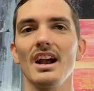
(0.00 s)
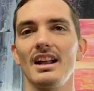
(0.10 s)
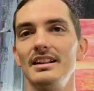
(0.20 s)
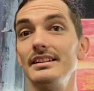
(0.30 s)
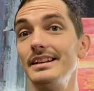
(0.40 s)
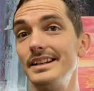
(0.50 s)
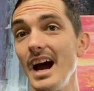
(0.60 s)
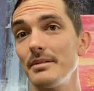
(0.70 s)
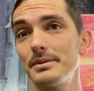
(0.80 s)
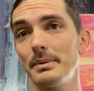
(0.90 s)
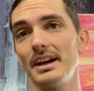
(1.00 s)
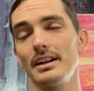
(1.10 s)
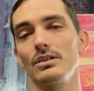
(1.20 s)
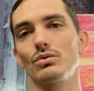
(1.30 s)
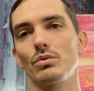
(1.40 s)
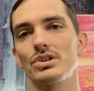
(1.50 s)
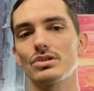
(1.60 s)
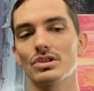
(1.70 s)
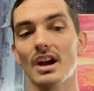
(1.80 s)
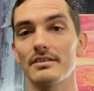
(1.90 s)
and then the dabbed paintings, which
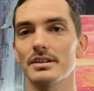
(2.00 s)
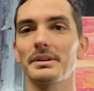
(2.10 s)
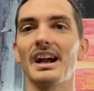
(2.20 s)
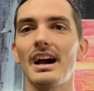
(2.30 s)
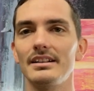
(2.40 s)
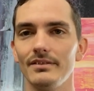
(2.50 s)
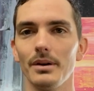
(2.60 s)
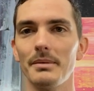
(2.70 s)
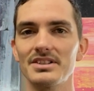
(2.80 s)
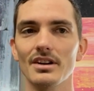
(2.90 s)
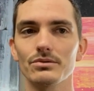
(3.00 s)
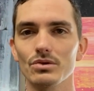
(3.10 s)
is kind of something I developed myself.